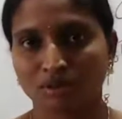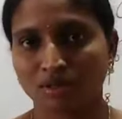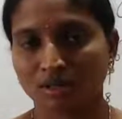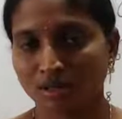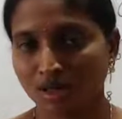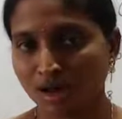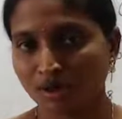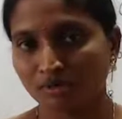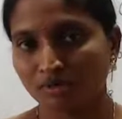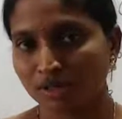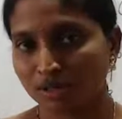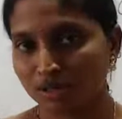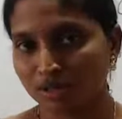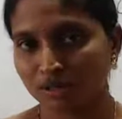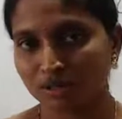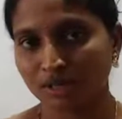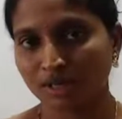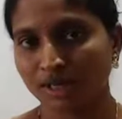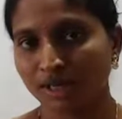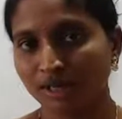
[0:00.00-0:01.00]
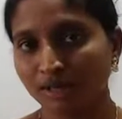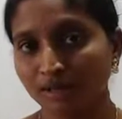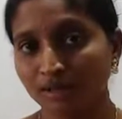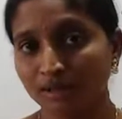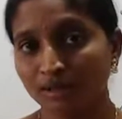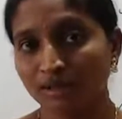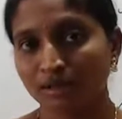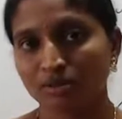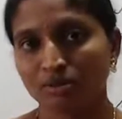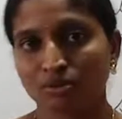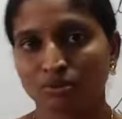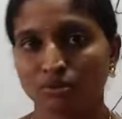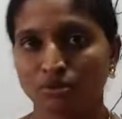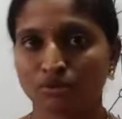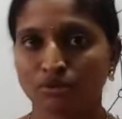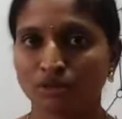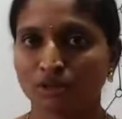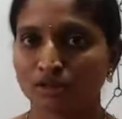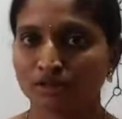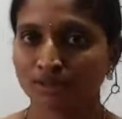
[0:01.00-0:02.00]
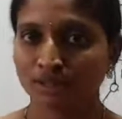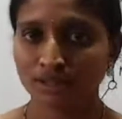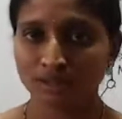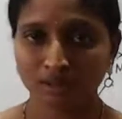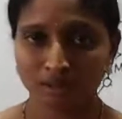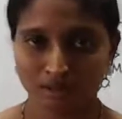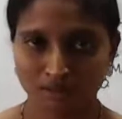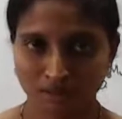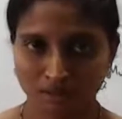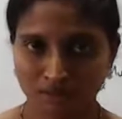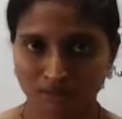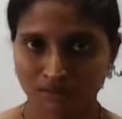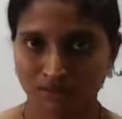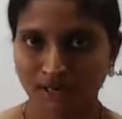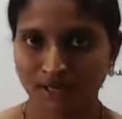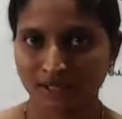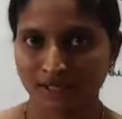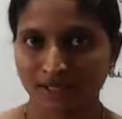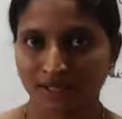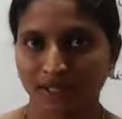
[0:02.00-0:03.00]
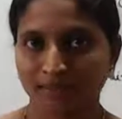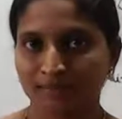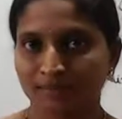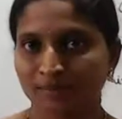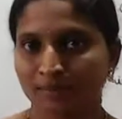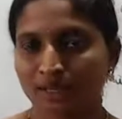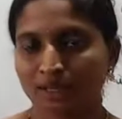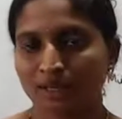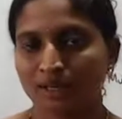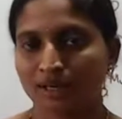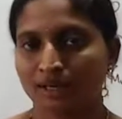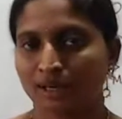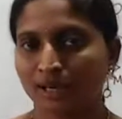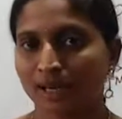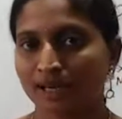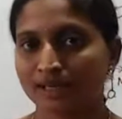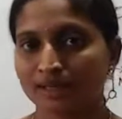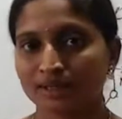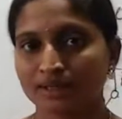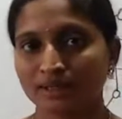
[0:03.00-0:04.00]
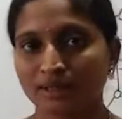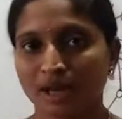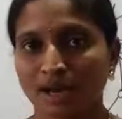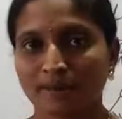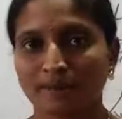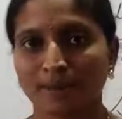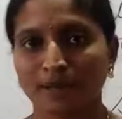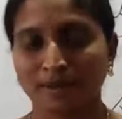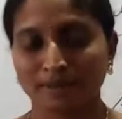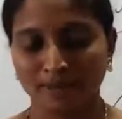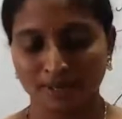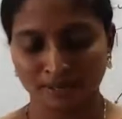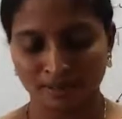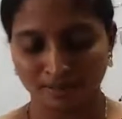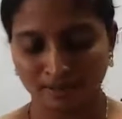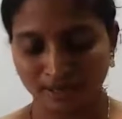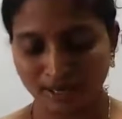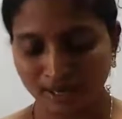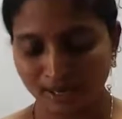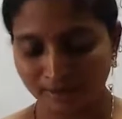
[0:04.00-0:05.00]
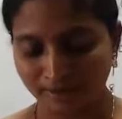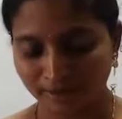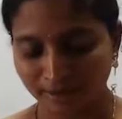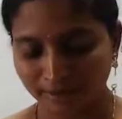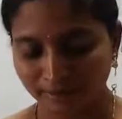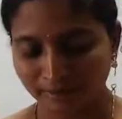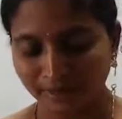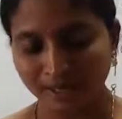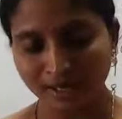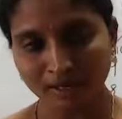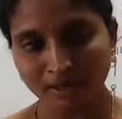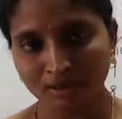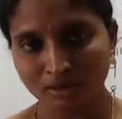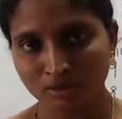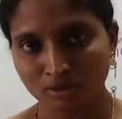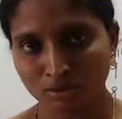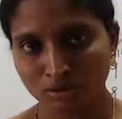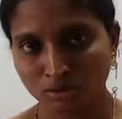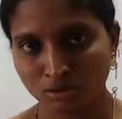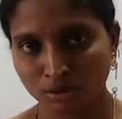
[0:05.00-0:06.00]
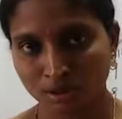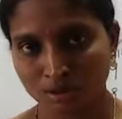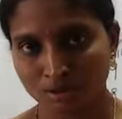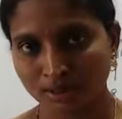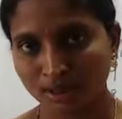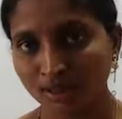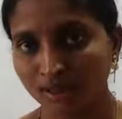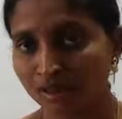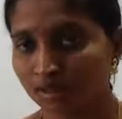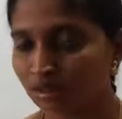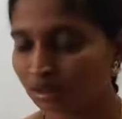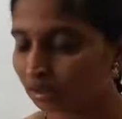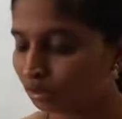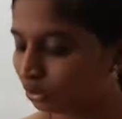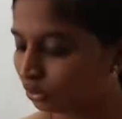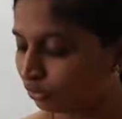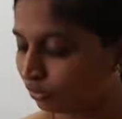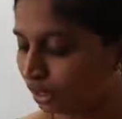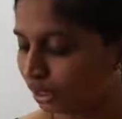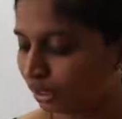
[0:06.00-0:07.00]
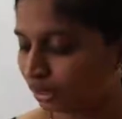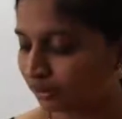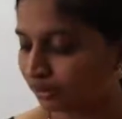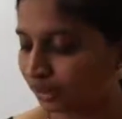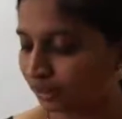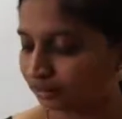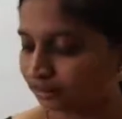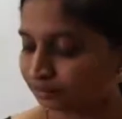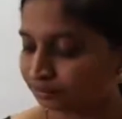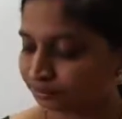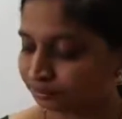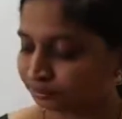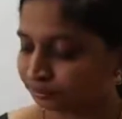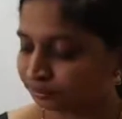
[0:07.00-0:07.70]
Now which year? 2020. Next upcoming year will be 2021.